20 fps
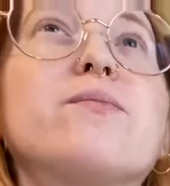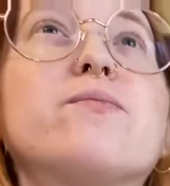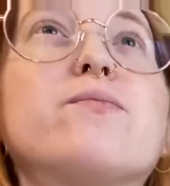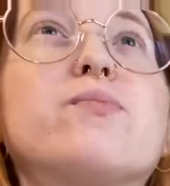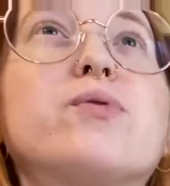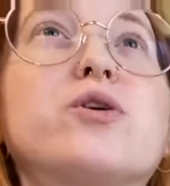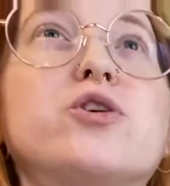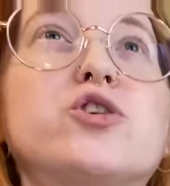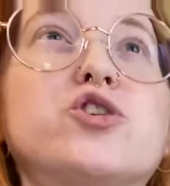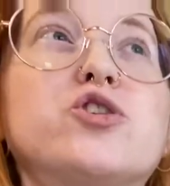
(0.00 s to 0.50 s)

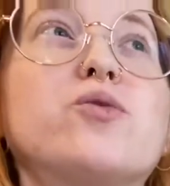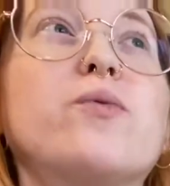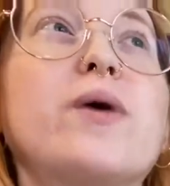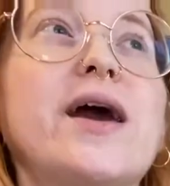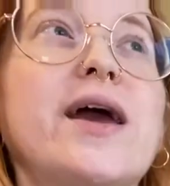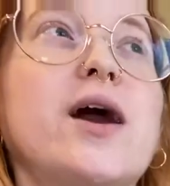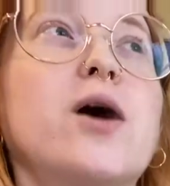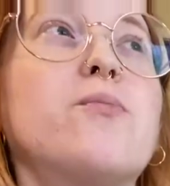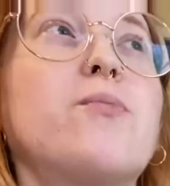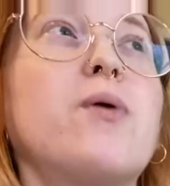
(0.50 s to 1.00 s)
push
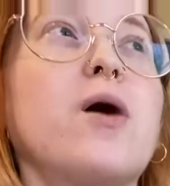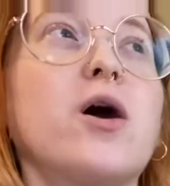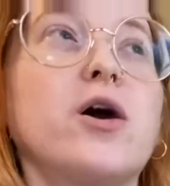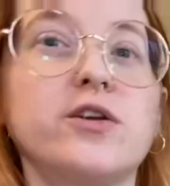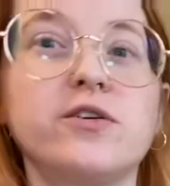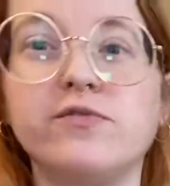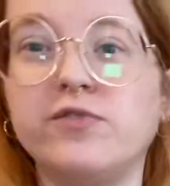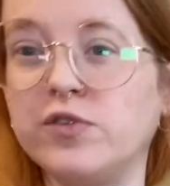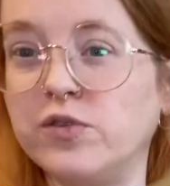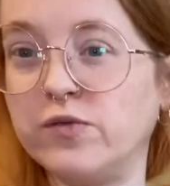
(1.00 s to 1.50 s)
away a
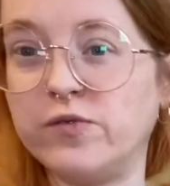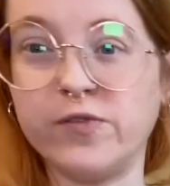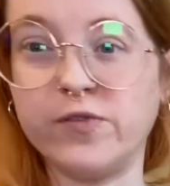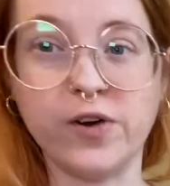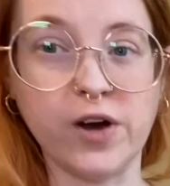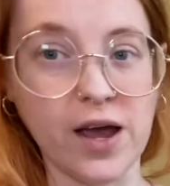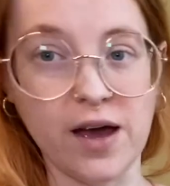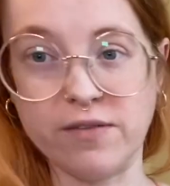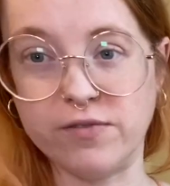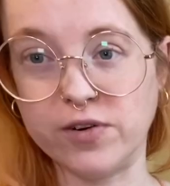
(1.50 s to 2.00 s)
part of you
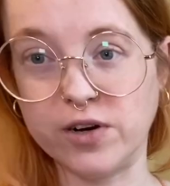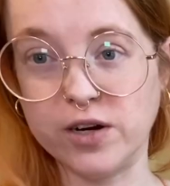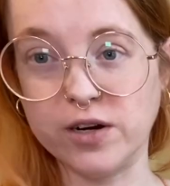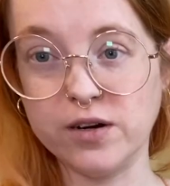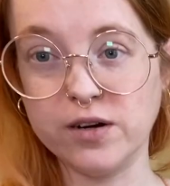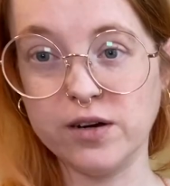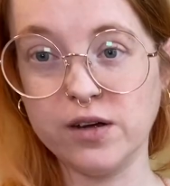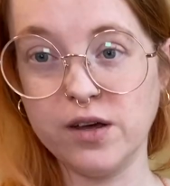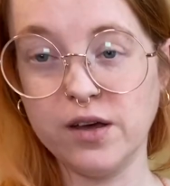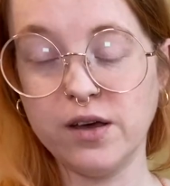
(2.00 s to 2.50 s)

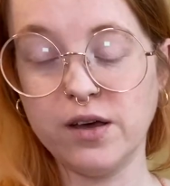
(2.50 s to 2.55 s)
forever